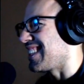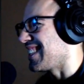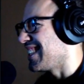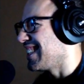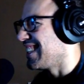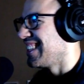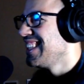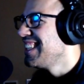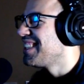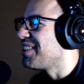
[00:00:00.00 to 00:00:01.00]
You
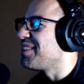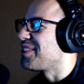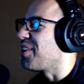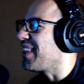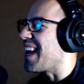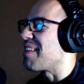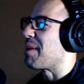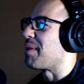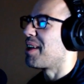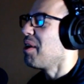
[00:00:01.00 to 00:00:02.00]
totally had me. I'm like,
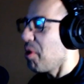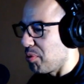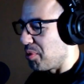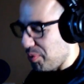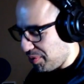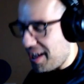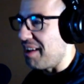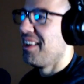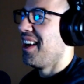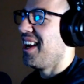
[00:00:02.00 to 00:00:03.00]
oh, cool.
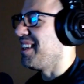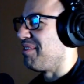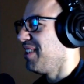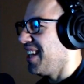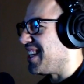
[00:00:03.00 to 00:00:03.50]
I didn't realize that.